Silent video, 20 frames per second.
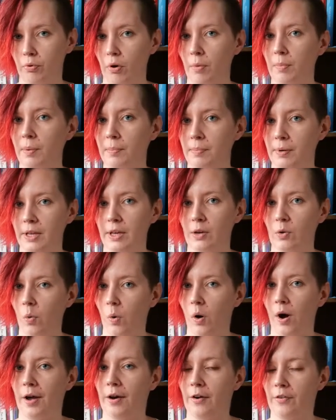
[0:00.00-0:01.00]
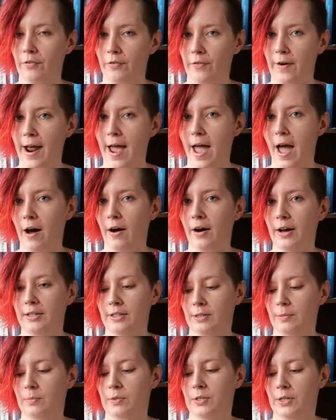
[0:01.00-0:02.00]
probably quite a rare
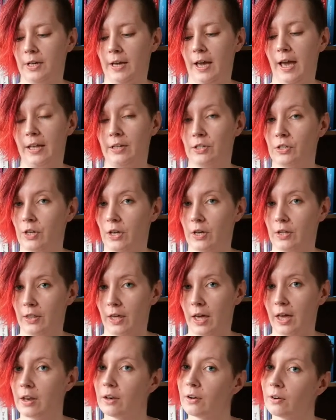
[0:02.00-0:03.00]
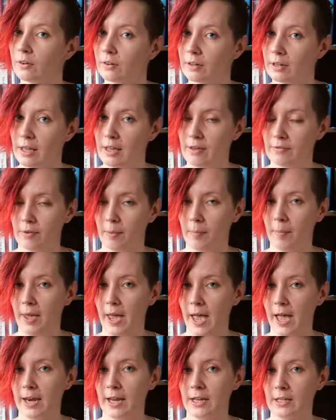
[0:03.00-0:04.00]
item to get, so they're not leaving me
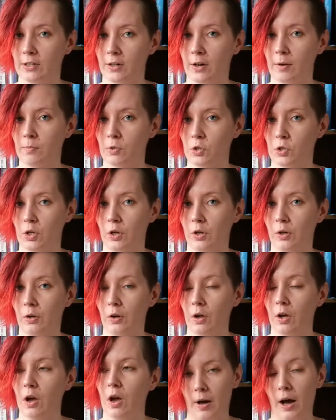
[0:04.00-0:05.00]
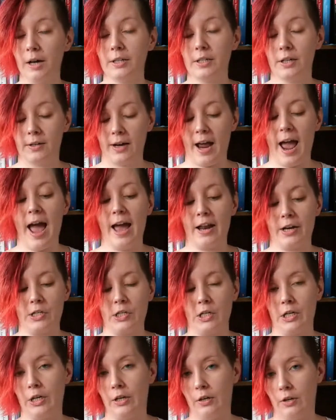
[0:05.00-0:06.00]
anytime soon. I don't
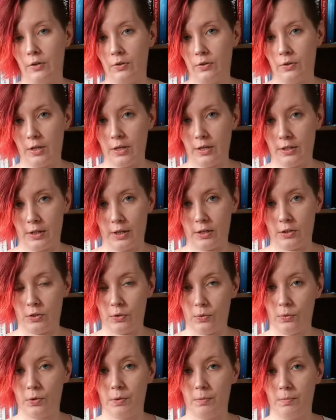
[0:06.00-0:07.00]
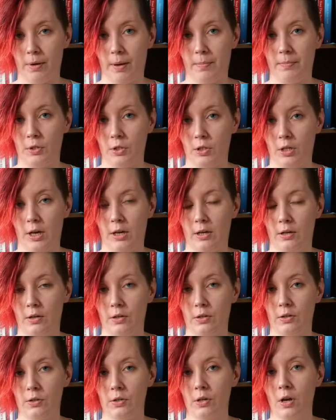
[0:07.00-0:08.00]
actually use these as salt and pepper
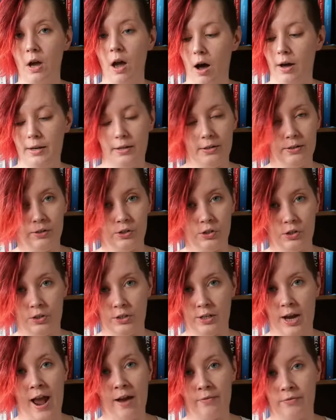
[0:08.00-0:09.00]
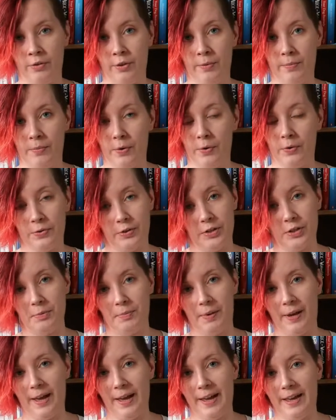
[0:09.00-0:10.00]
shakers. I just have them on
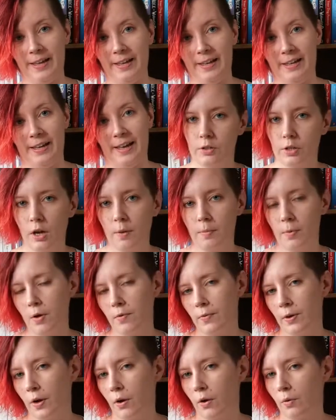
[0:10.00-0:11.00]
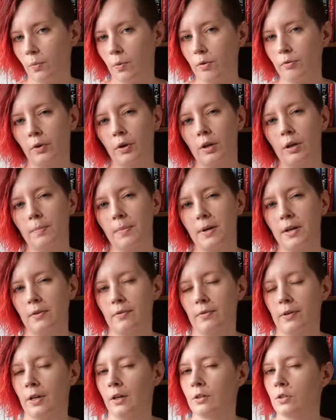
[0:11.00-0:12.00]
display. So moving on, we've got a bit
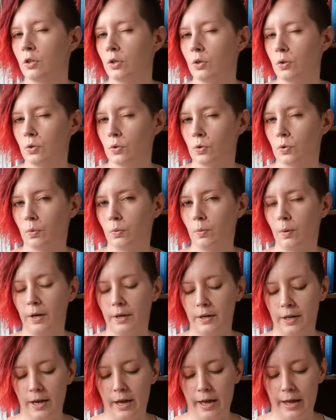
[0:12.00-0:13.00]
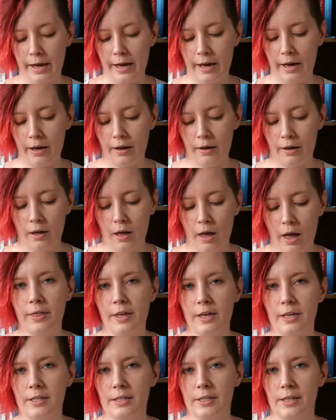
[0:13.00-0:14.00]
of an unusual one here.
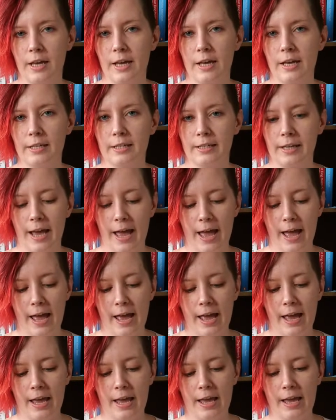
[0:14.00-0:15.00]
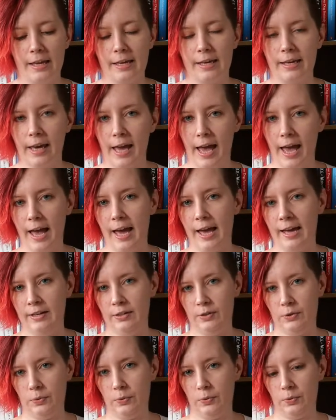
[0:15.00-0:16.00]
This is a
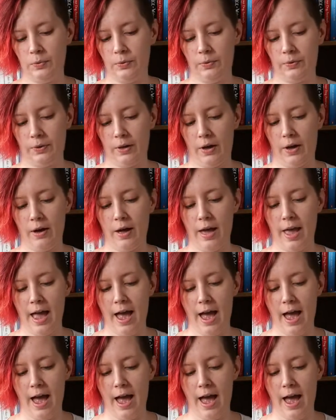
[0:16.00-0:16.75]
candle that I